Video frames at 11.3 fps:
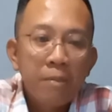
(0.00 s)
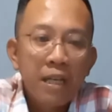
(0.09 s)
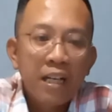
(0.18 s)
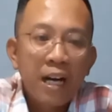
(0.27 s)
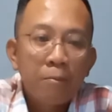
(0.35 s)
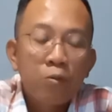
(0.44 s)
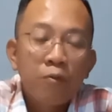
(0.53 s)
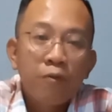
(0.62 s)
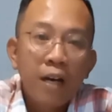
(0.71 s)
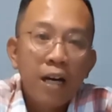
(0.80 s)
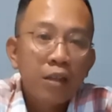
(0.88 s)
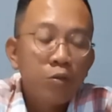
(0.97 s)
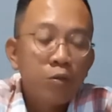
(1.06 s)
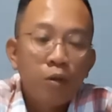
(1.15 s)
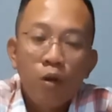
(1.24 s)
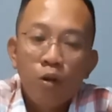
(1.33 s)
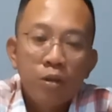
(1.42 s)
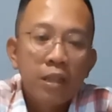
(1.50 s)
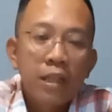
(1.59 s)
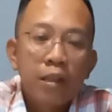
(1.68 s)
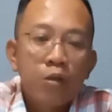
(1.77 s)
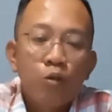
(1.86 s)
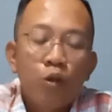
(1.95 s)
became far too
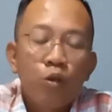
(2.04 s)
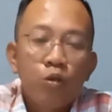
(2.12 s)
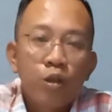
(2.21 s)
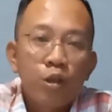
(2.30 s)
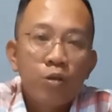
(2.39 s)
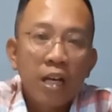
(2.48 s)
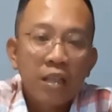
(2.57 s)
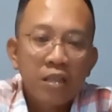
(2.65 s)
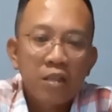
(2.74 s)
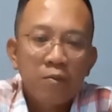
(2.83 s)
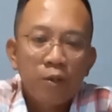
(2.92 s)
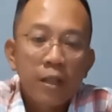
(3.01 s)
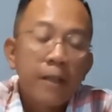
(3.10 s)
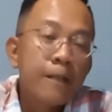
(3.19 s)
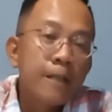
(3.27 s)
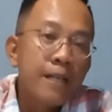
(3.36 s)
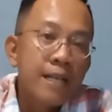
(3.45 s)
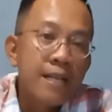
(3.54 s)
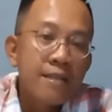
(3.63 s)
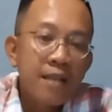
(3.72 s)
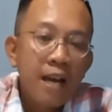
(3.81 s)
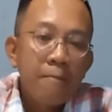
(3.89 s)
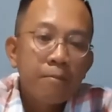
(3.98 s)
costly to continue successfully.
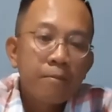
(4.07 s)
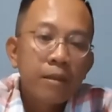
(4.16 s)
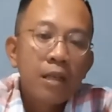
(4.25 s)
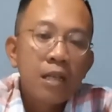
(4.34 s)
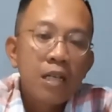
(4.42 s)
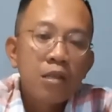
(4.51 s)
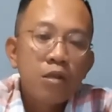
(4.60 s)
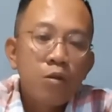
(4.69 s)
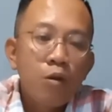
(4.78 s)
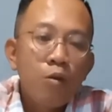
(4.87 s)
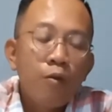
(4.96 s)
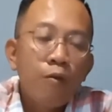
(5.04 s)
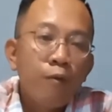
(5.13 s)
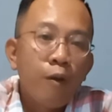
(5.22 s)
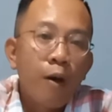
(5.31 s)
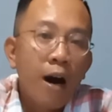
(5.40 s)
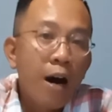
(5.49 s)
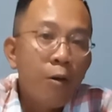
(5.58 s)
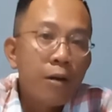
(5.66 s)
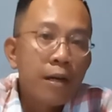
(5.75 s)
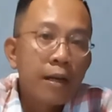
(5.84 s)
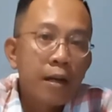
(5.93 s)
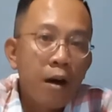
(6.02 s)
Same as go for
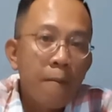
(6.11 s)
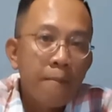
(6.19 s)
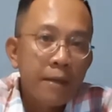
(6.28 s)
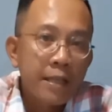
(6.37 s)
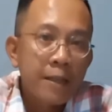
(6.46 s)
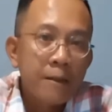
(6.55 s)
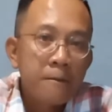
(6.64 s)
our company.